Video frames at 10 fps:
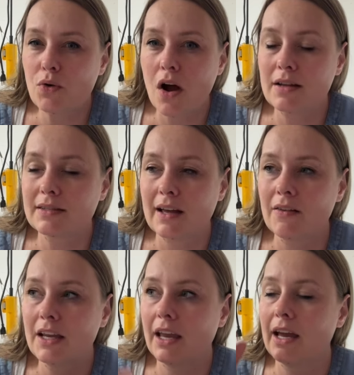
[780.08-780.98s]
not
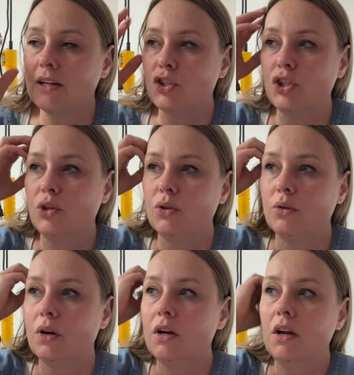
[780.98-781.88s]
selling it
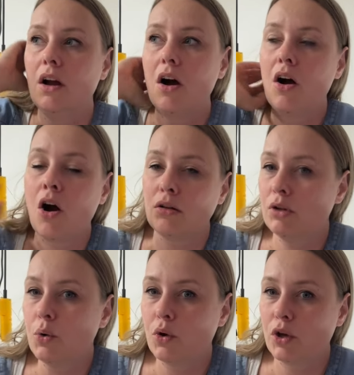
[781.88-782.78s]
to our
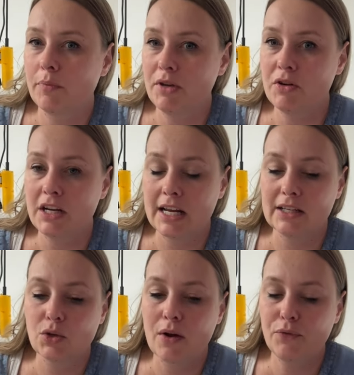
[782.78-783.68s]
local community.
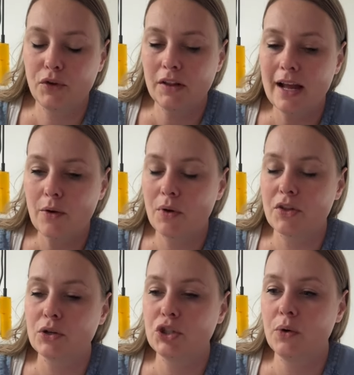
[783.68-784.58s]
So I feel like what
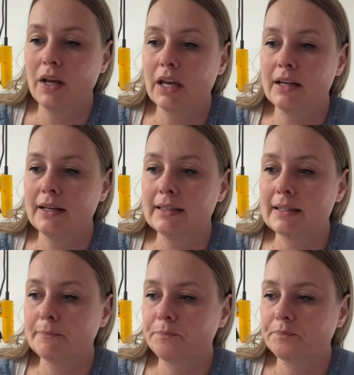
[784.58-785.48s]
they're doing
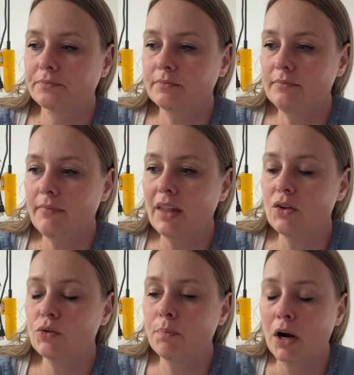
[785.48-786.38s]
is
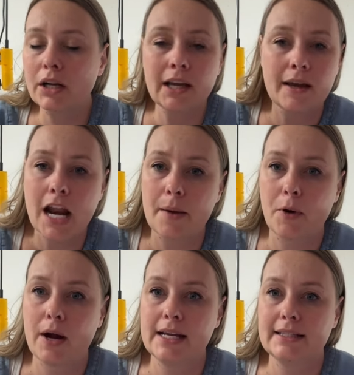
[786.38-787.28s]
marking it up
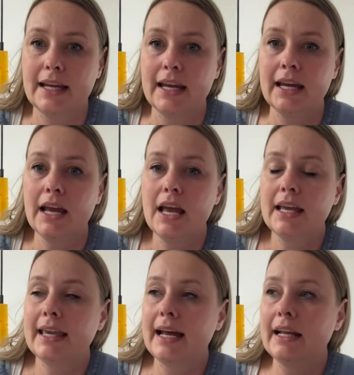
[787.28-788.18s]
crazy,
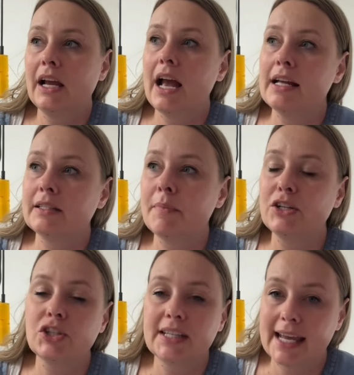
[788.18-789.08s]
getting as
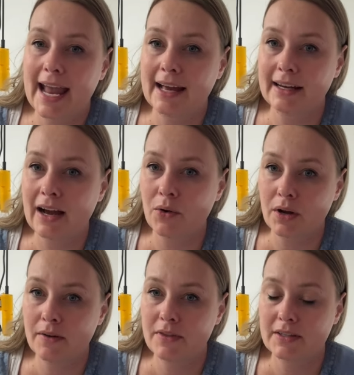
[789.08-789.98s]
much as they can out
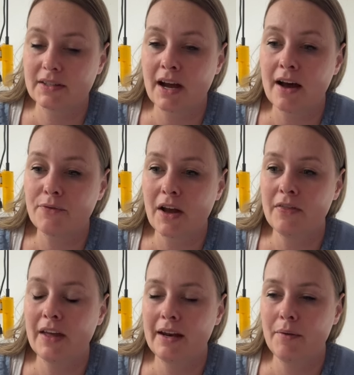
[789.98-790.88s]
of the stuff,
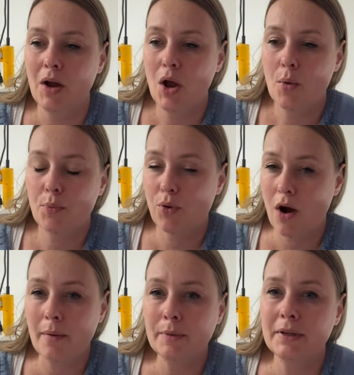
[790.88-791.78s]
and then
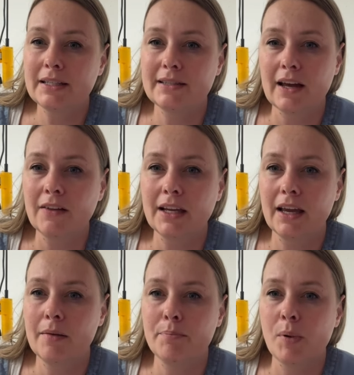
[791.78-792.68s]
probably selling
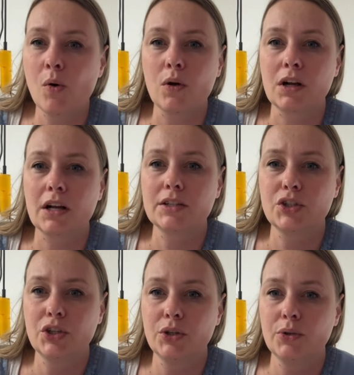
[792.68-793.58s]
it in bulk
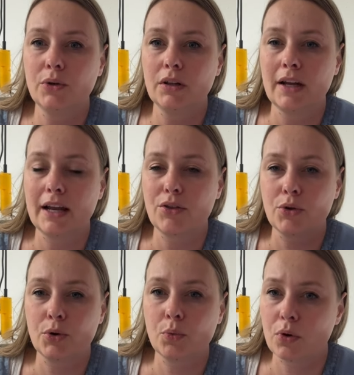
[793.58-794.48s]
to like
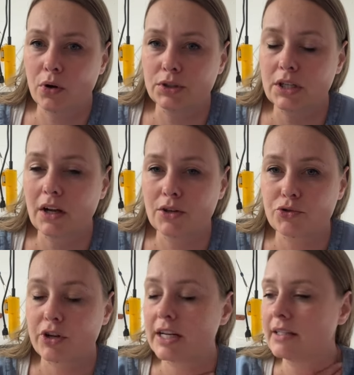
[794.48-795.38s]
third world
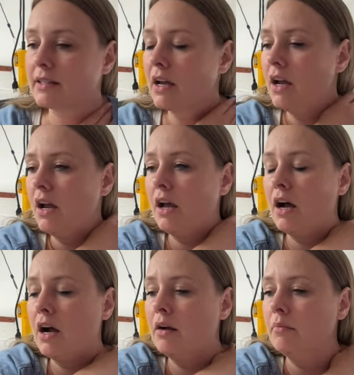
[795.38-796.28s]
countries
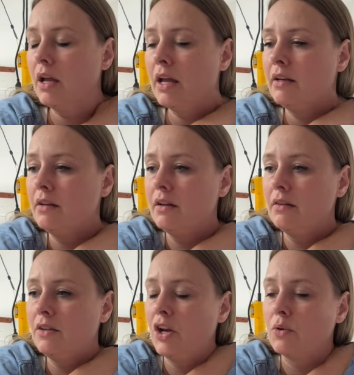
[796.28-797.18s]
um, and,
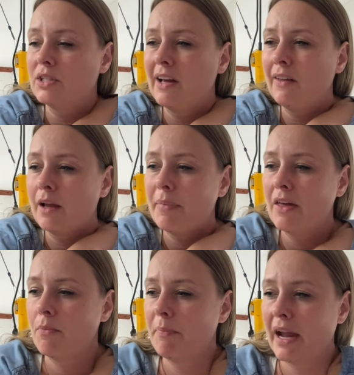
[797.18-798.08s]
you know, selling it by
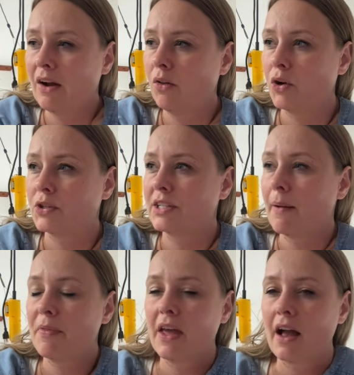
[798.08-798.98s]
the bale or
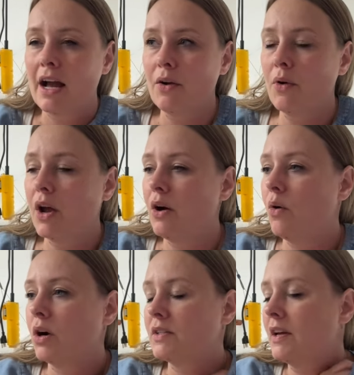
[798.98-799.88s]
something. I don't know.
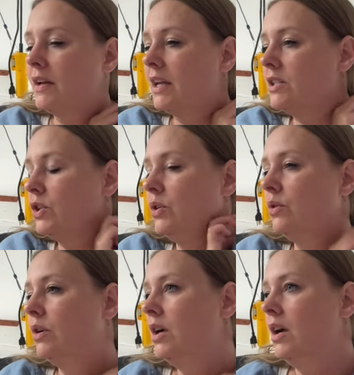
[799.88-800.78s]
Or selling it
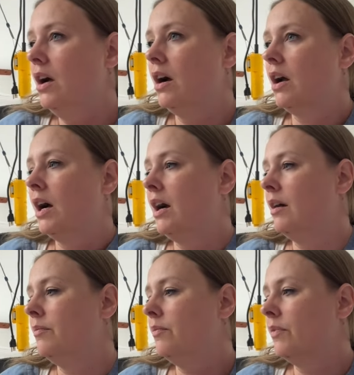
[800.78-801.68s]
to
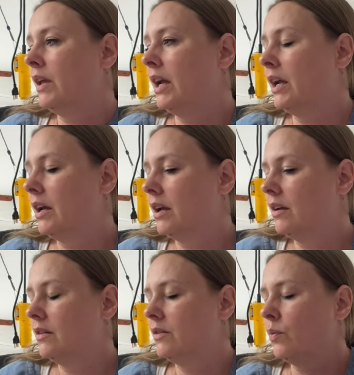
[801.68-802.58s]
um, like
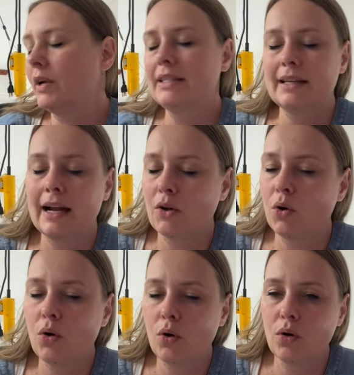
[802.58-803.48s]

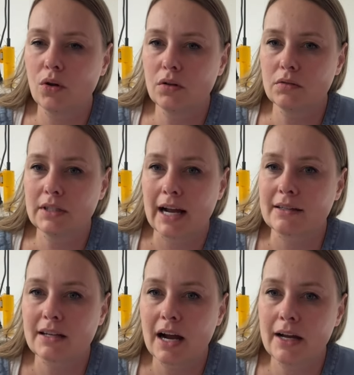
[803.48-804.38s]
recycle
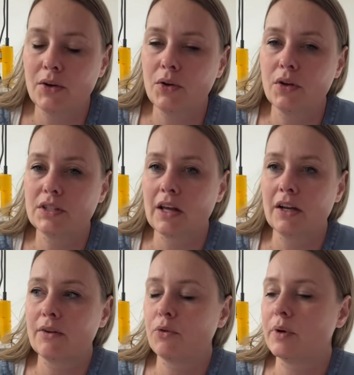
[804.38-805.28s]
textile, selling
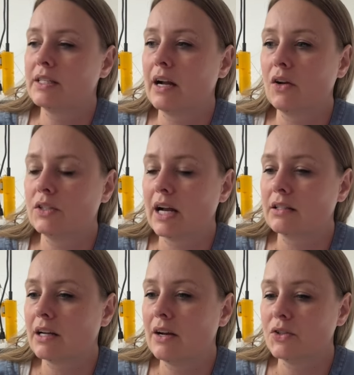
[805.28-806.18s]
it for recycled
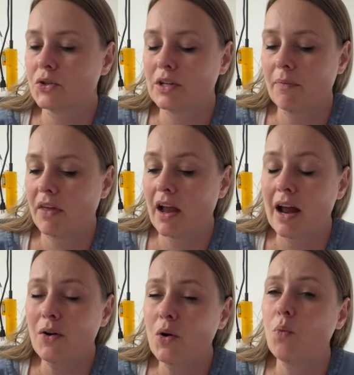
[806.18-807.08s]
textiles or something. I
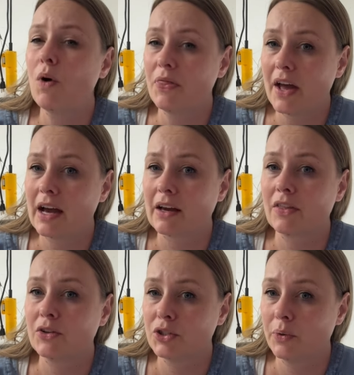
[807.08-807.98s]
don't know what the heck
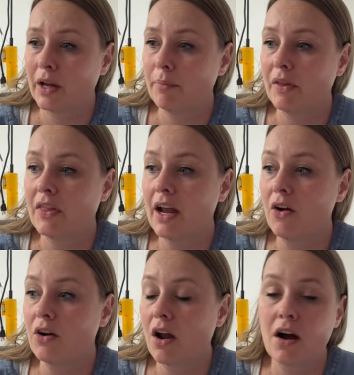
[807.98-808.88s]
they're doing, but they
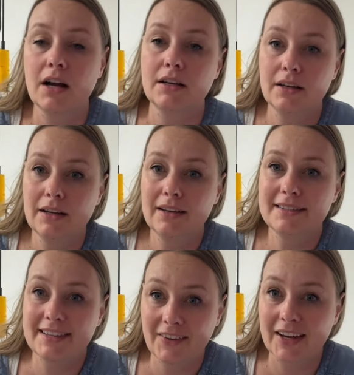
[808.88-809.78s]
are not
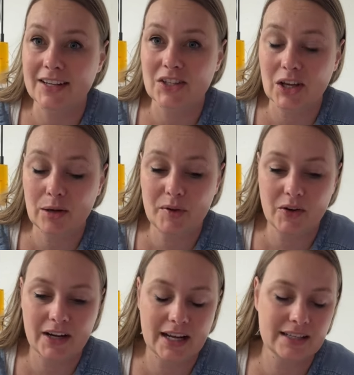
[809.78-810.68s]
selling it to the
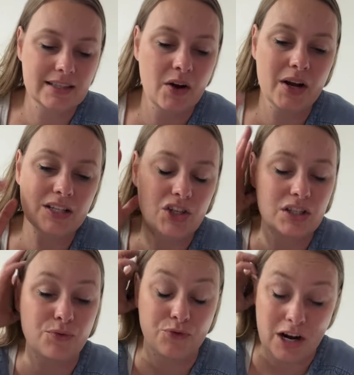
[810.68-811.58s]
community. So it's
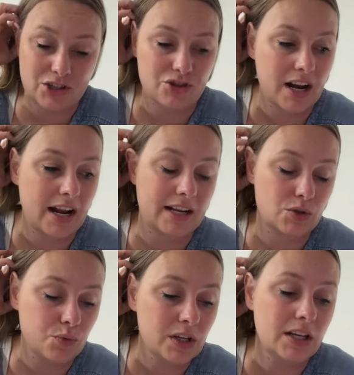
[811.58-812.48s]
just frustrating.
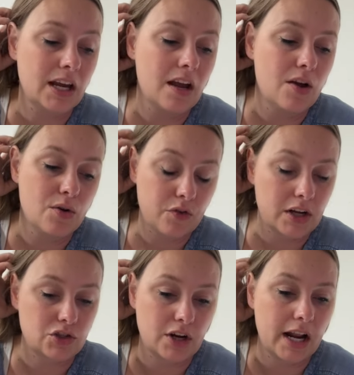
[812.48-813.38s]
It's really
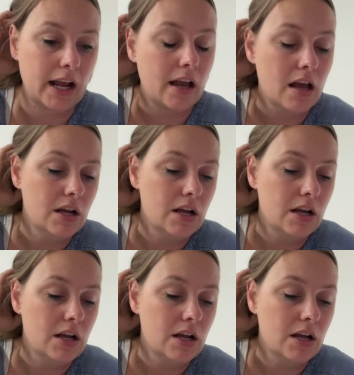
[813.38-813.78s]
frustrating.